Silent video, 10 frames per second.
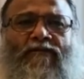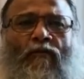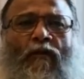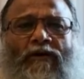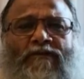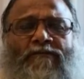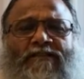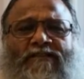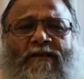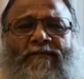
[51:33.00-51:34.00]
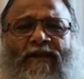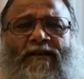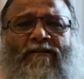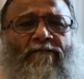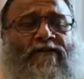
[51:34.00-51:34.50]
So what is wisdom
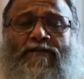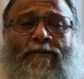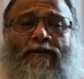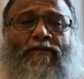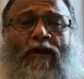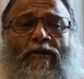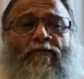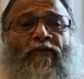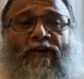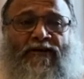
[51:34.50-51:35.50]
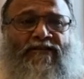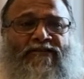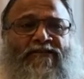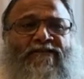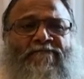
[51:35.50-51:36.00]
then? Wisdom is not
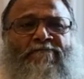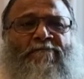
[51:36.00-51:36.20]
words.